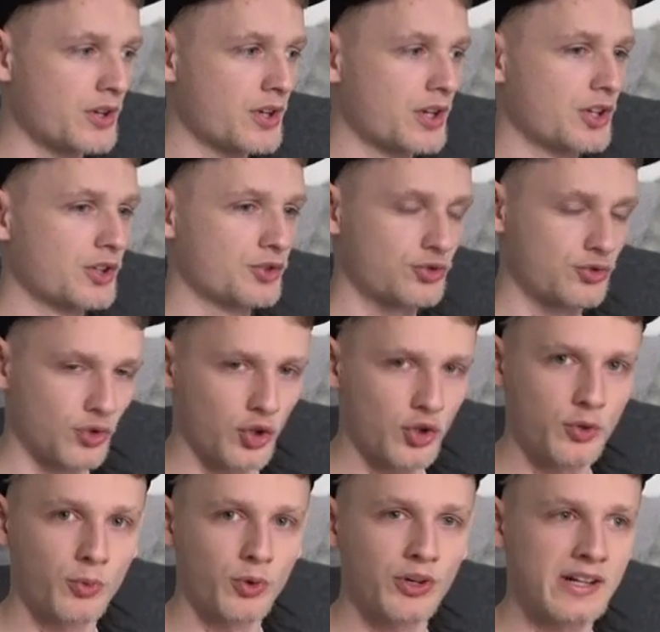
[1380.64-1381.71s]
stroking
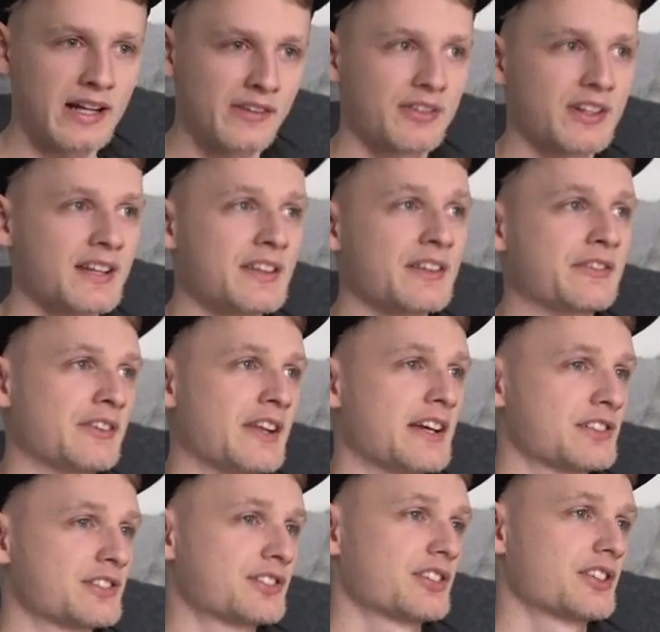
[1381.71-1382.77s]
one, and having it in the
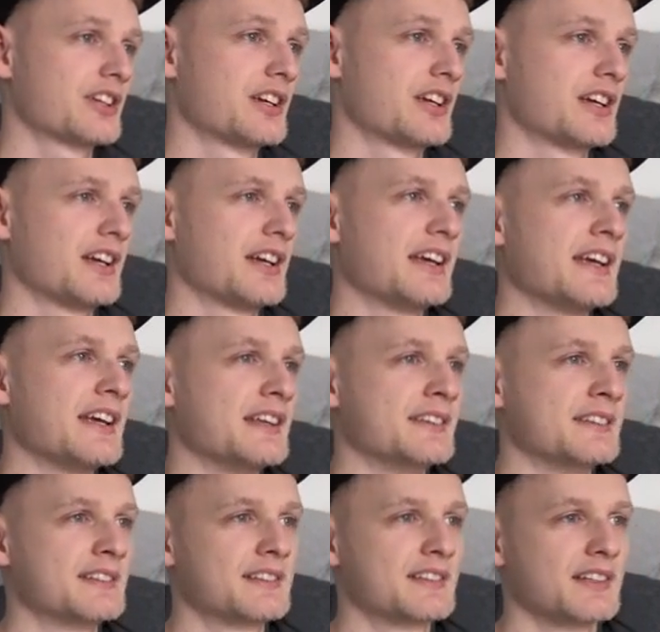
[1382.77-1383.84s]
flesh
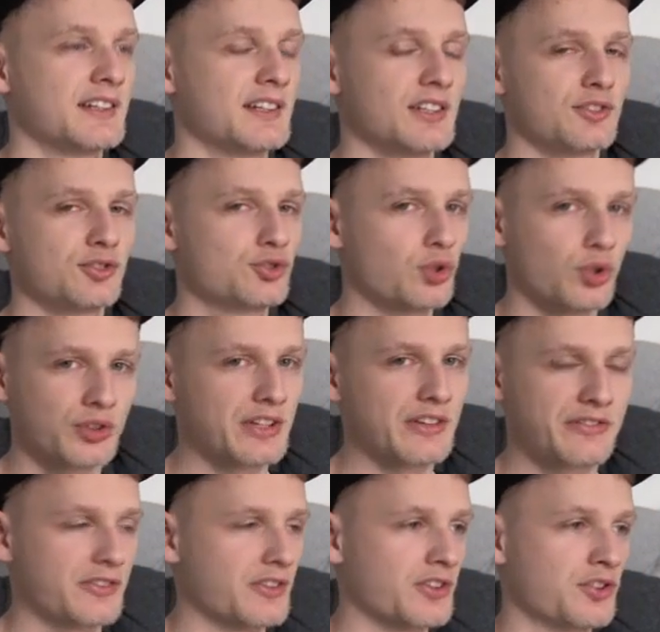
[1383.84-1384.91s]
is so
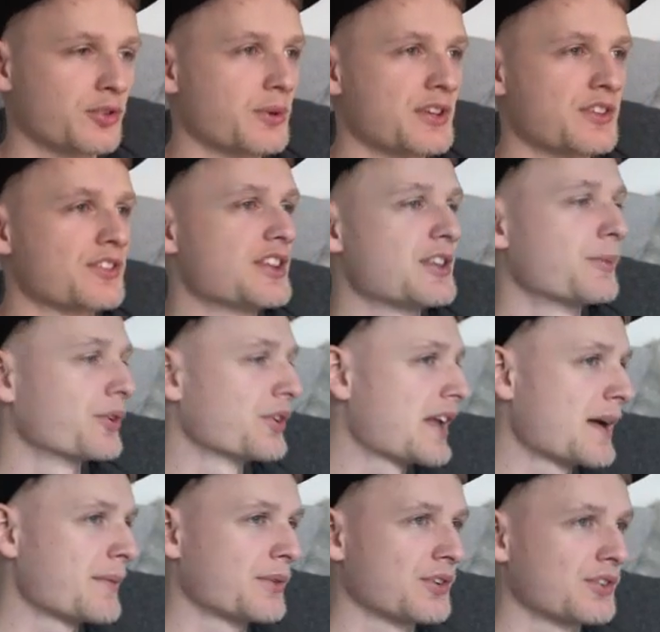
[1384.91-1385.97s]
different to when you see them online.
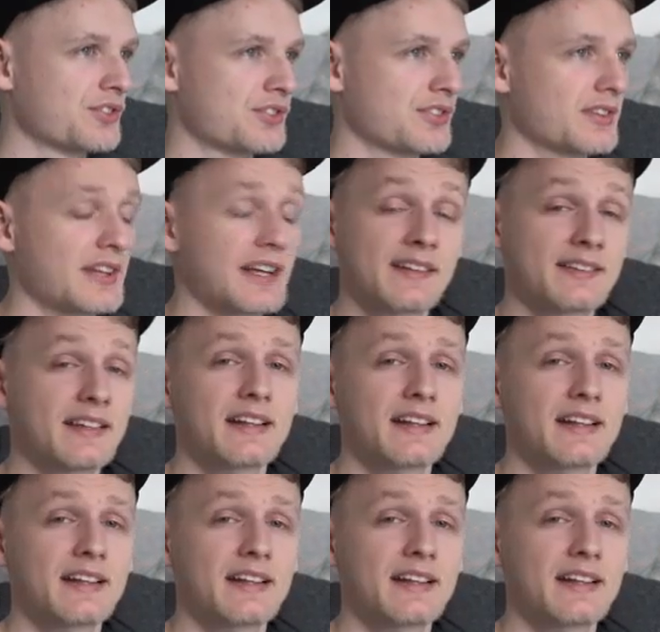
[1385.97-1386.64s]
Because, like I said, I